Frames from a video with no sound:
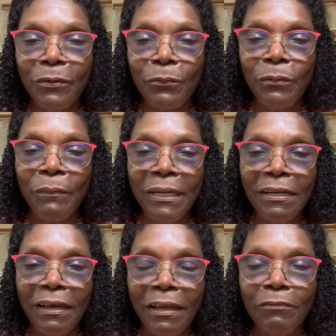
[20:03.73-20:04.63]
that we may
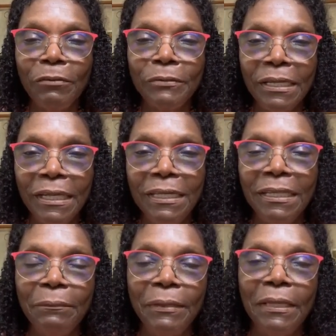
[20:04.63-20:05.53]
not have
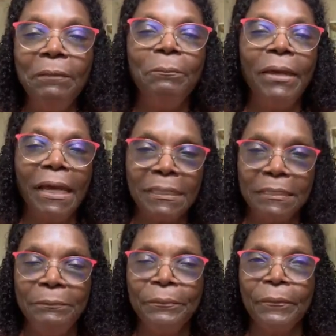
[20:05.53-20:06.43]
obtained that may
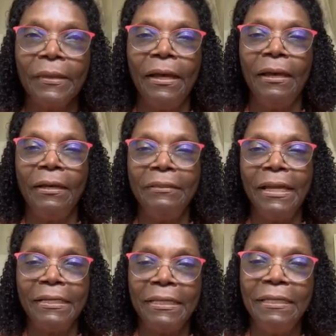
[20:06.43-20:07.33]
impact
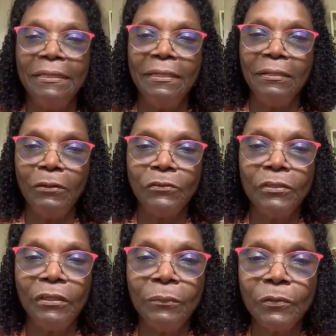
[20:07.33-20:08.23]
that kidney long
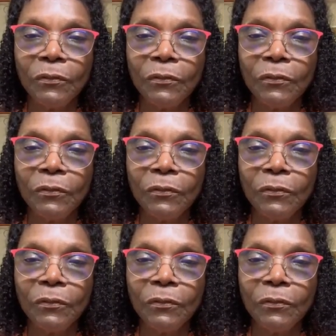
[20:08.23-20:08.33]
term.